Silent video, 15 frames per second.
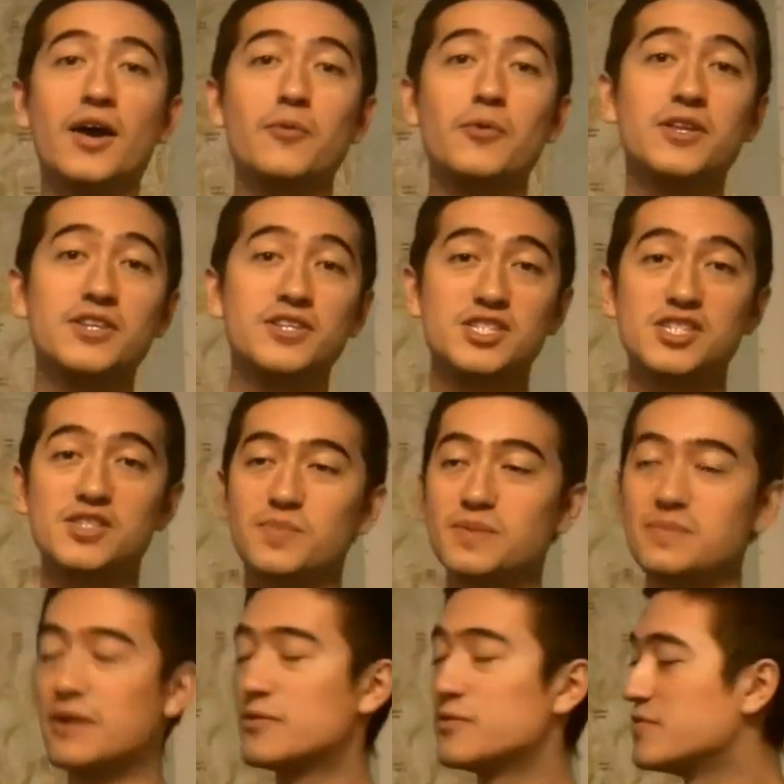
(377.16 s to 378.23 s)
Alright, well, this
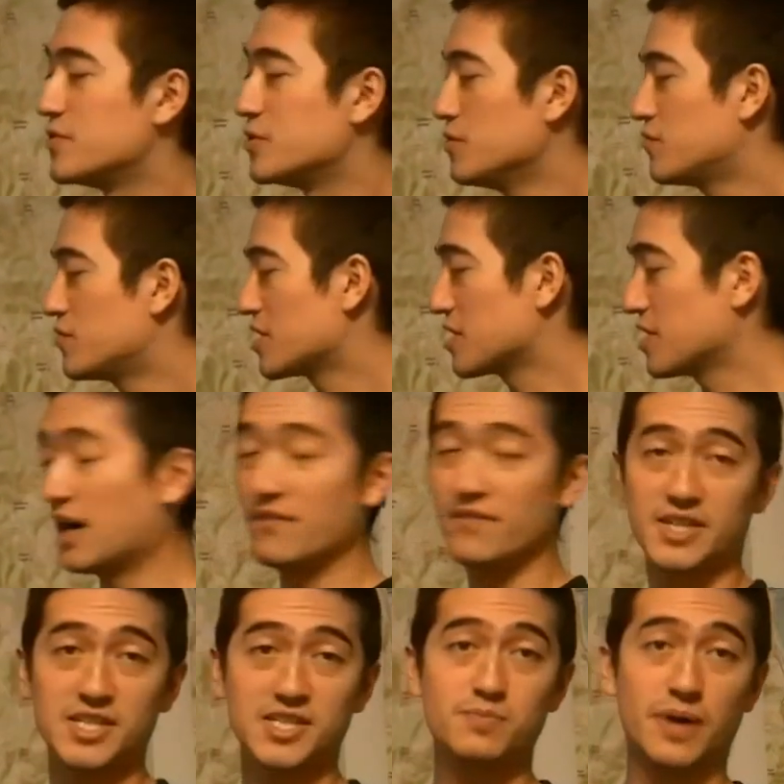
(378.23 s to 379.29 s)
has been my review for the
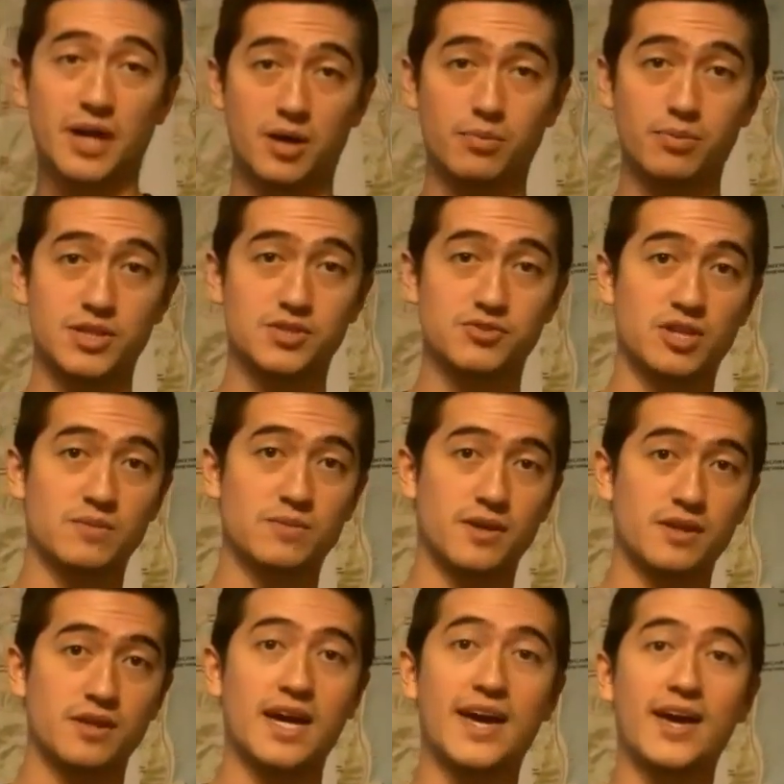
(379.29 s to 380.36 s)
Confidence Power Plus
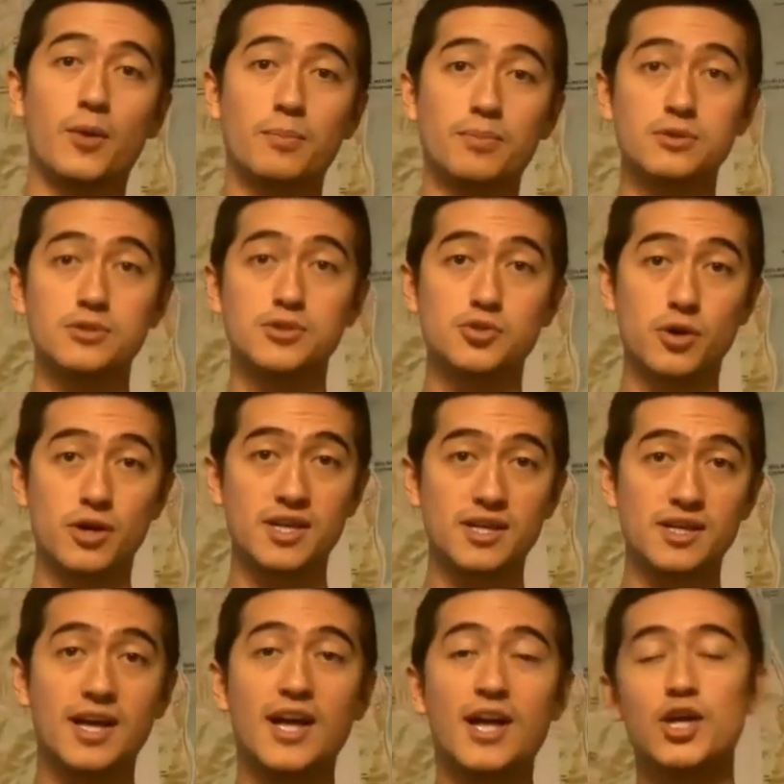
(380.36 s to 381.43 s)
Treadmill. I hope you
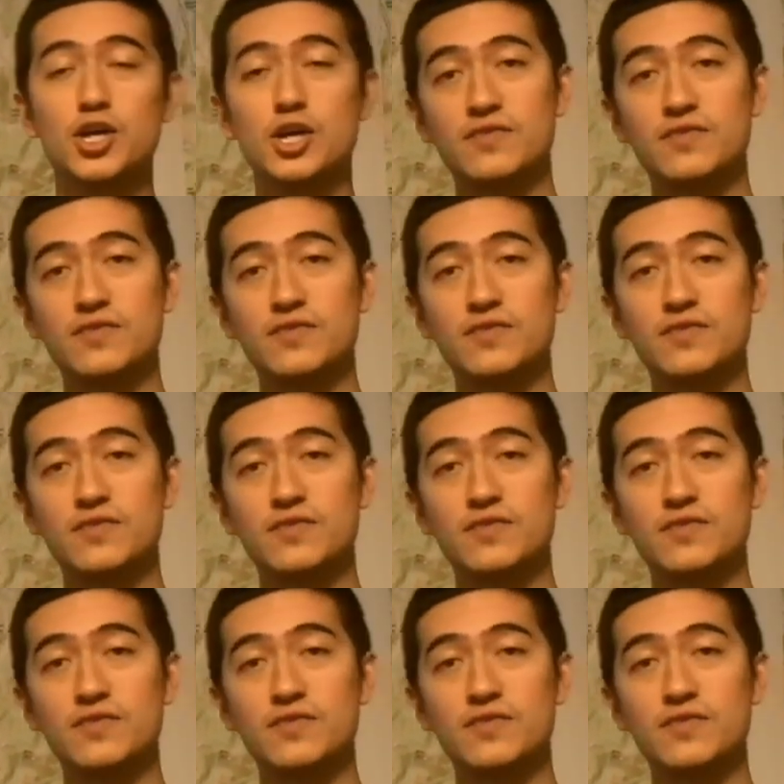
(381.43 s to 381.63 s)
enjoyed it.